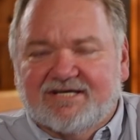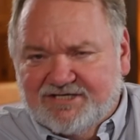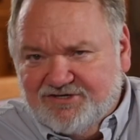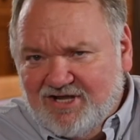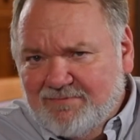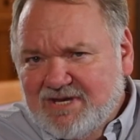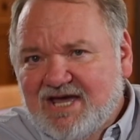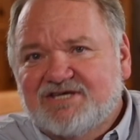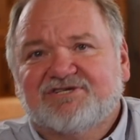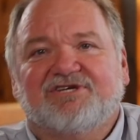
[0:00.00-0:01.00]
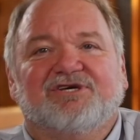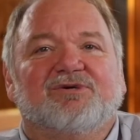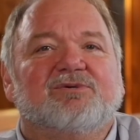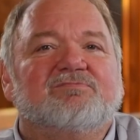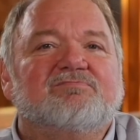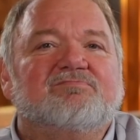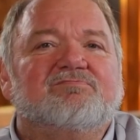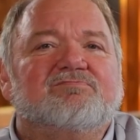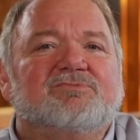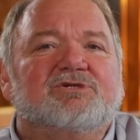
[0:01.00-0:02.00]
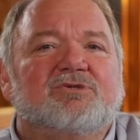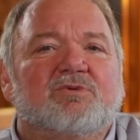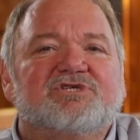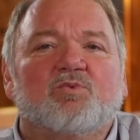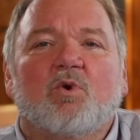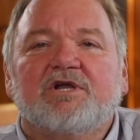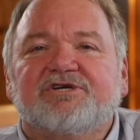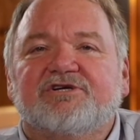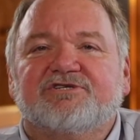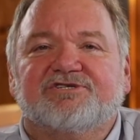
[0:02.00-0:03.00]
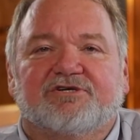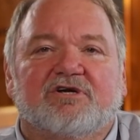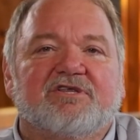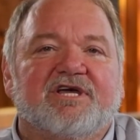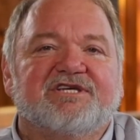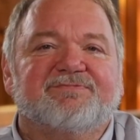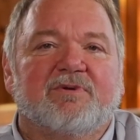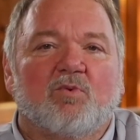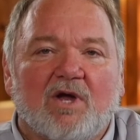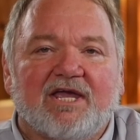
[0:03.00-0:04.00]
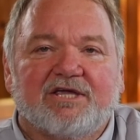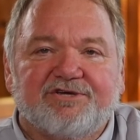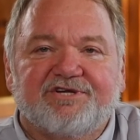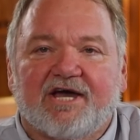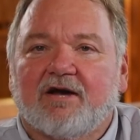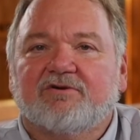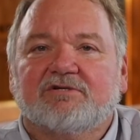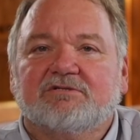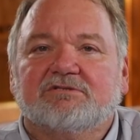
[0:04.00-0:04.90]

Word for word: So let me ask you What's one concern that has been weighing you down?